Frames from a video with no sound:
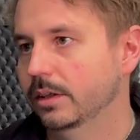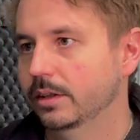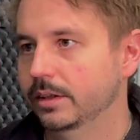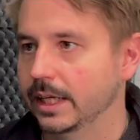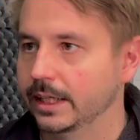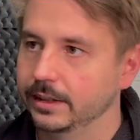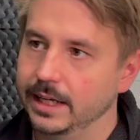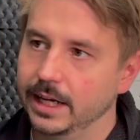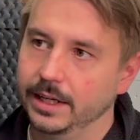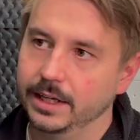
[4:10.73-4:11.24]

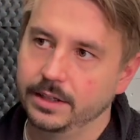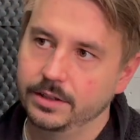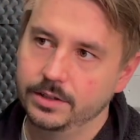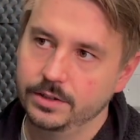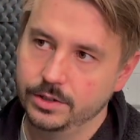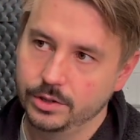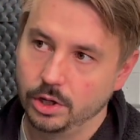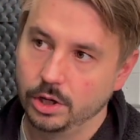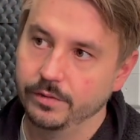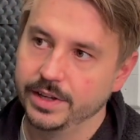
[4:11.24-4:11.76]
that can
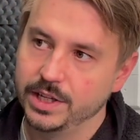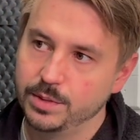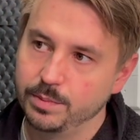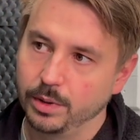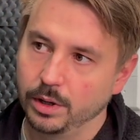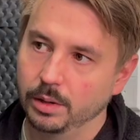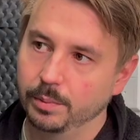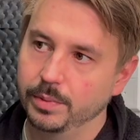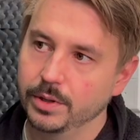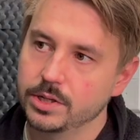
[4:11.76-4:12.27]
serve its
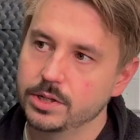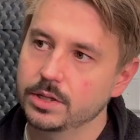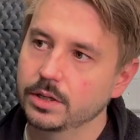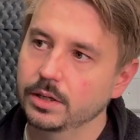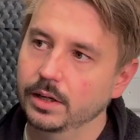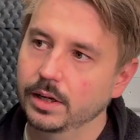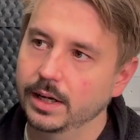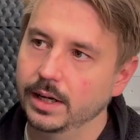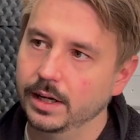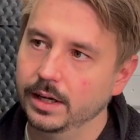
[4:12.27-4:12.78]
purpose
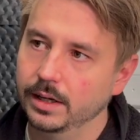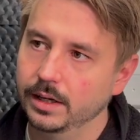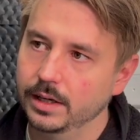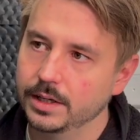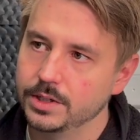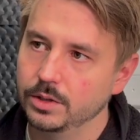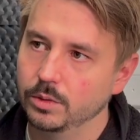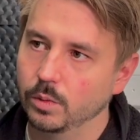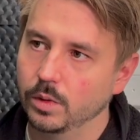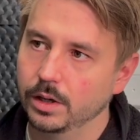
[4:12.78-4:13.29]

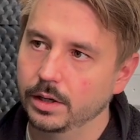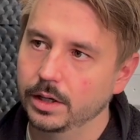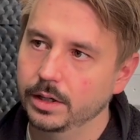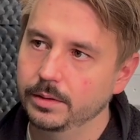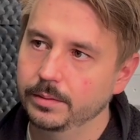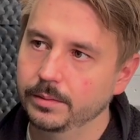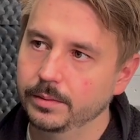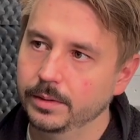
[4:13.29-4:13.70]
as you wanted.